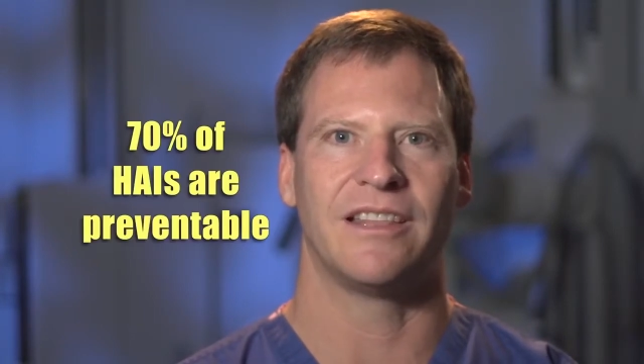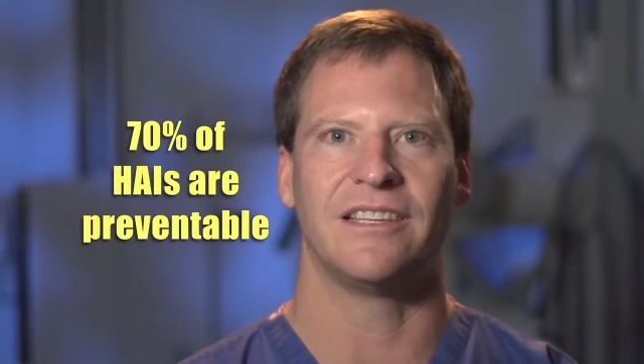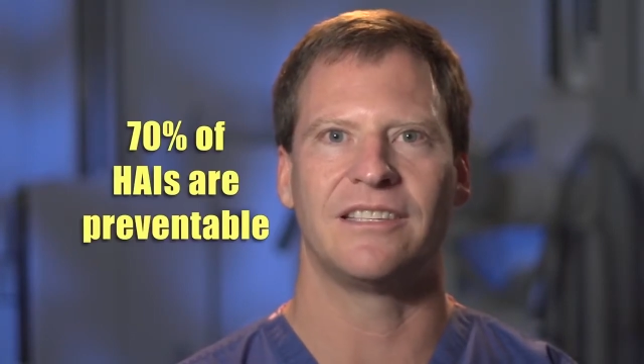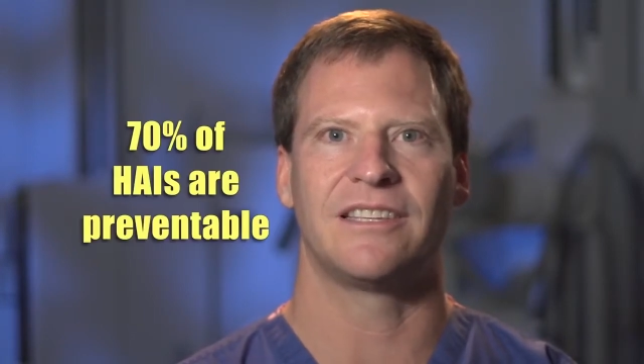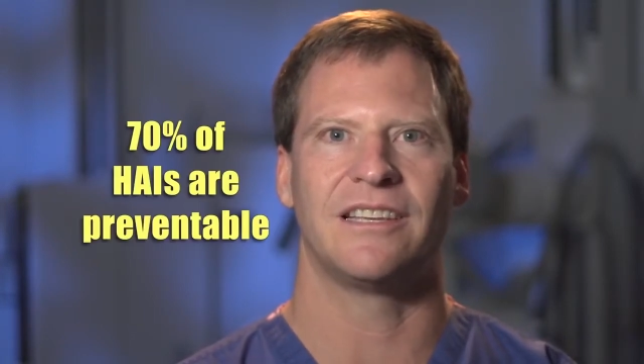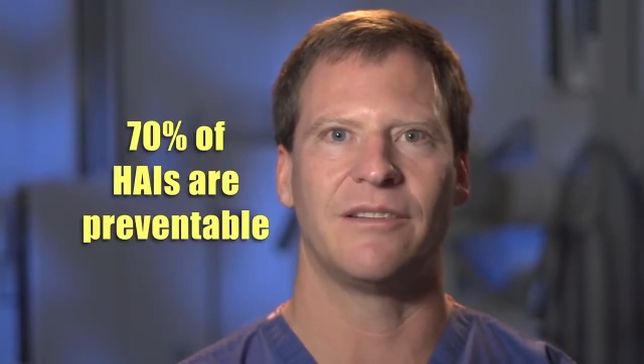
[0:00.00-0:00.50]

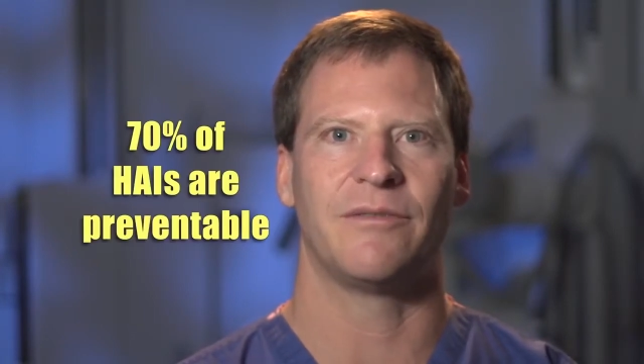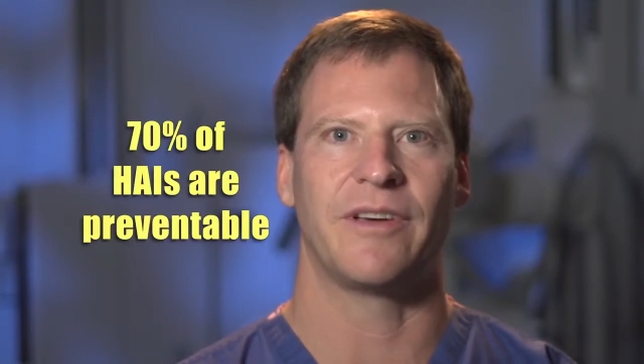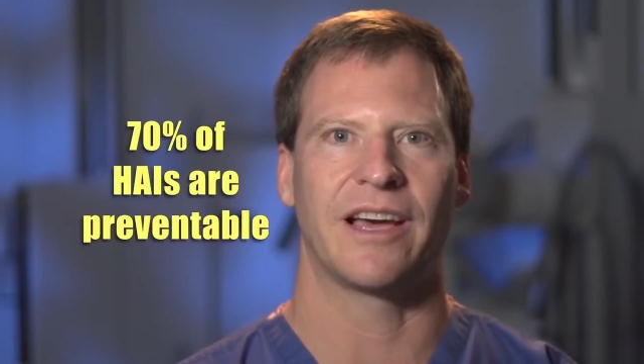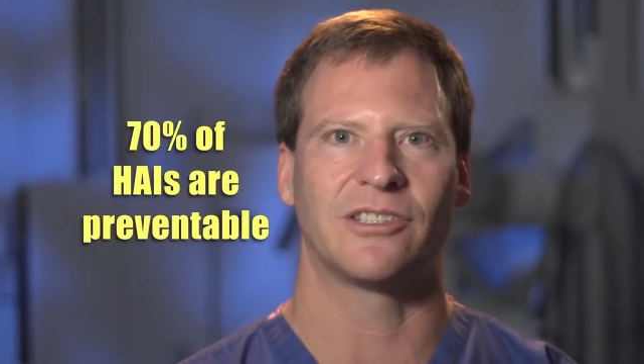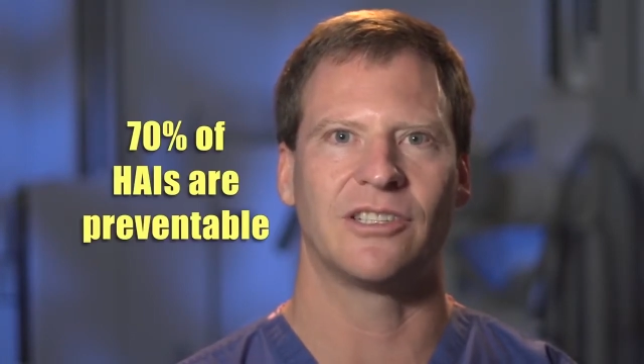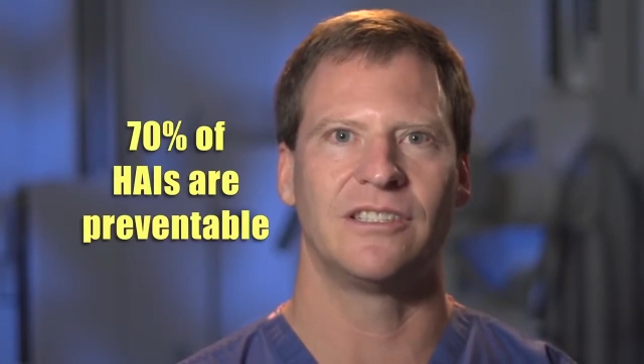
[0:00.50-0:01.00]
these
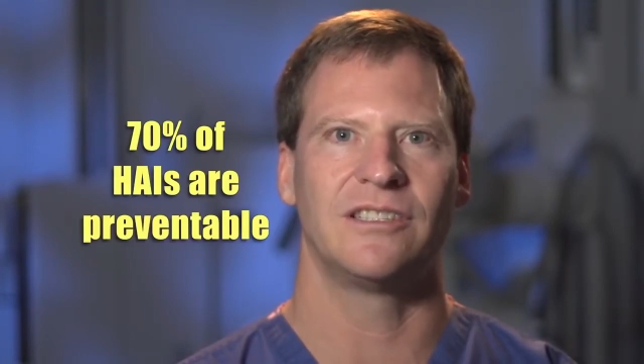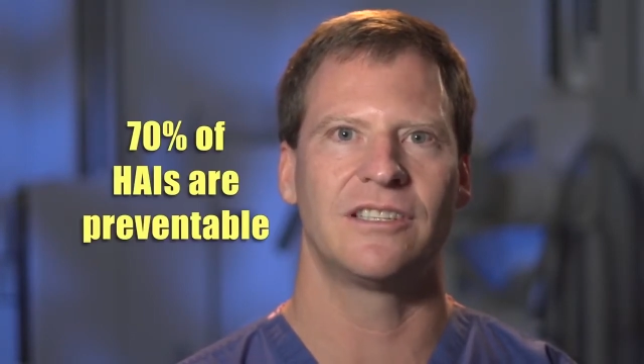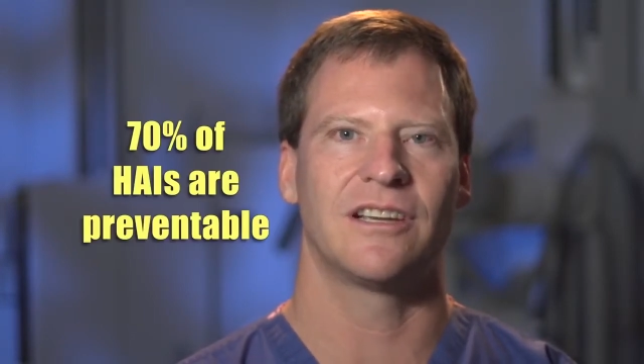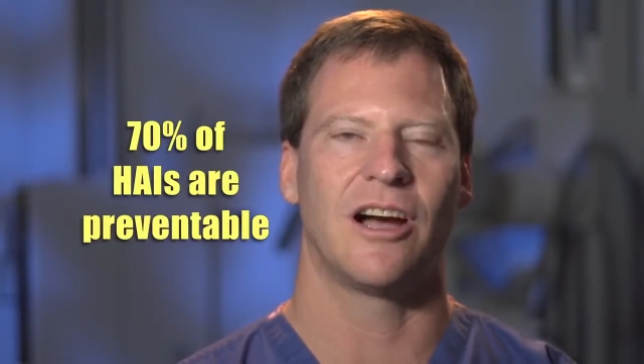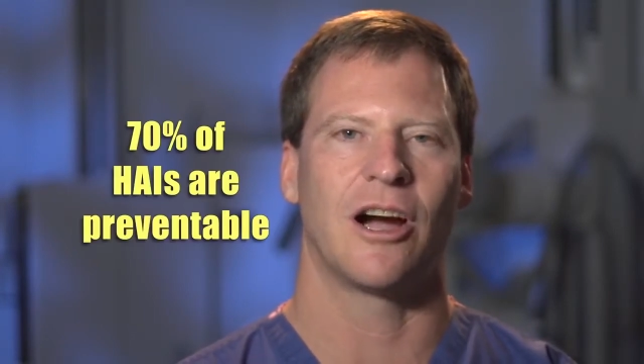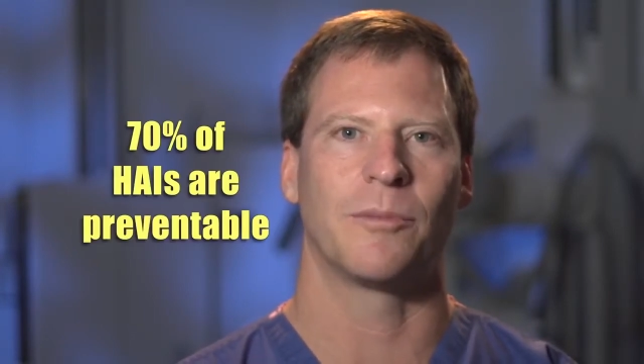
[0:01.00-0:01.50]

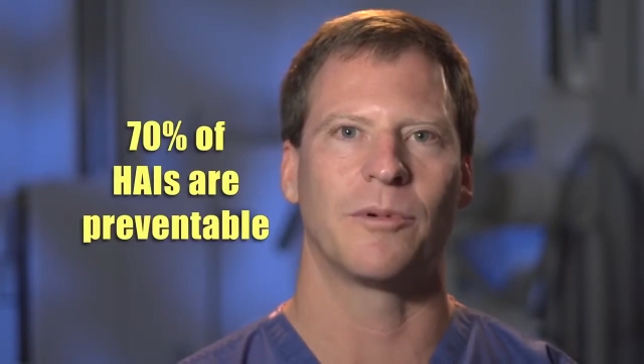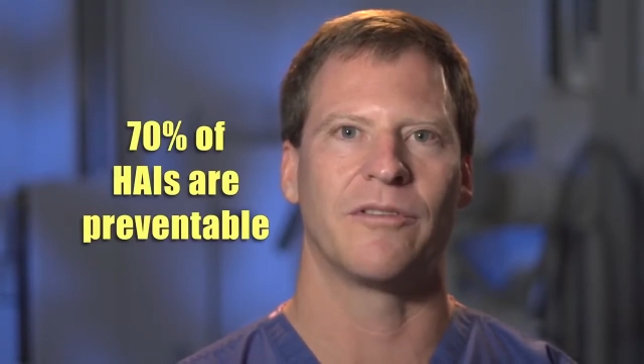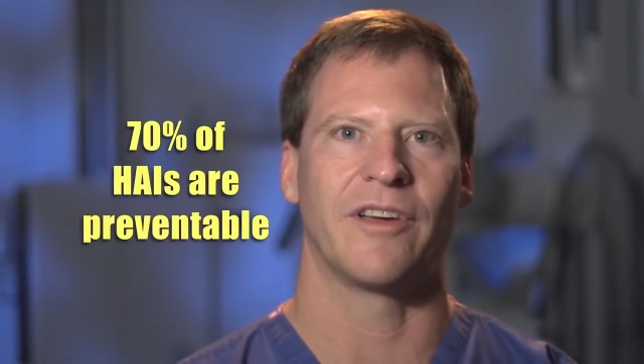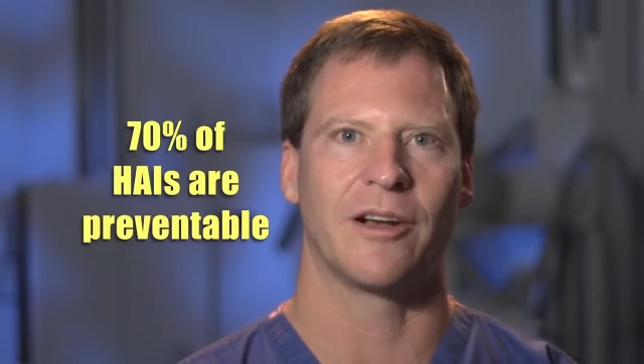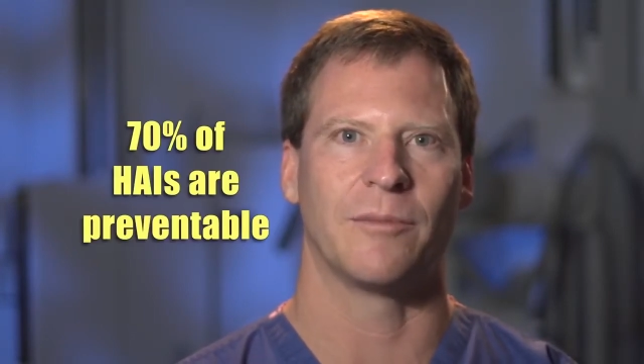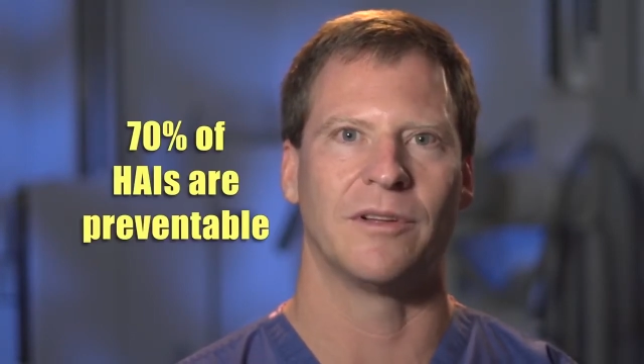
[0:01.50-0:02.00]
infections are
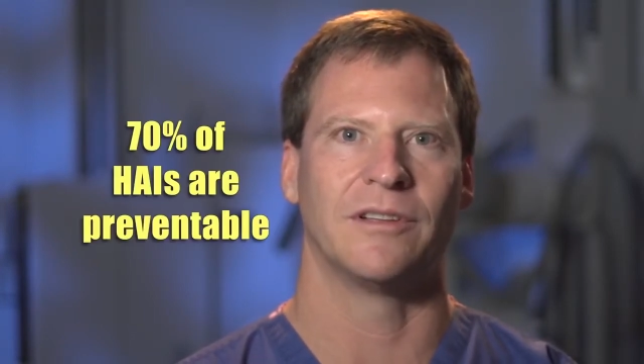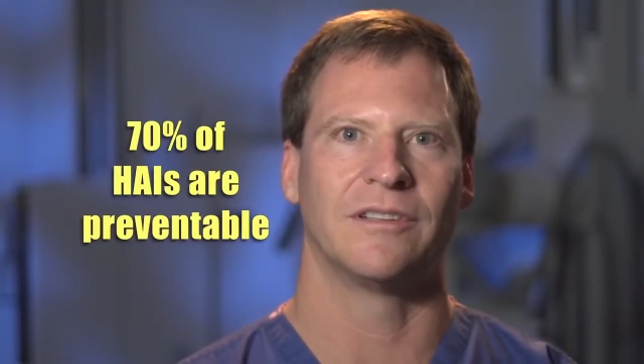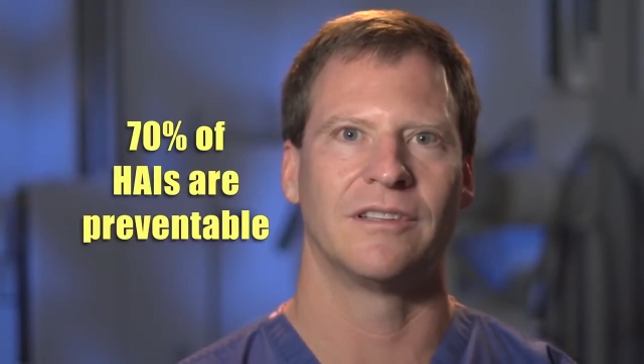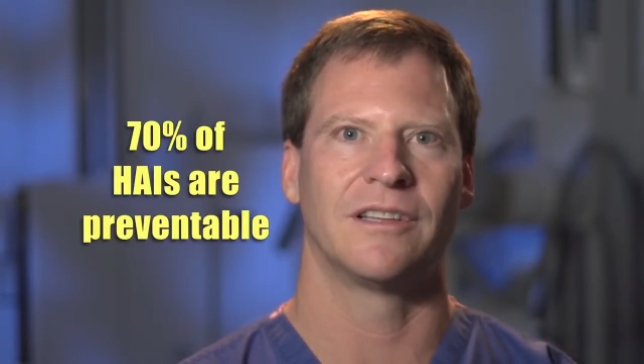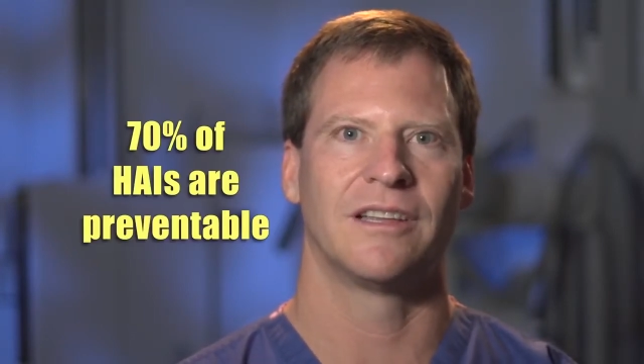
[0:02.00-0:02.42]
preventable.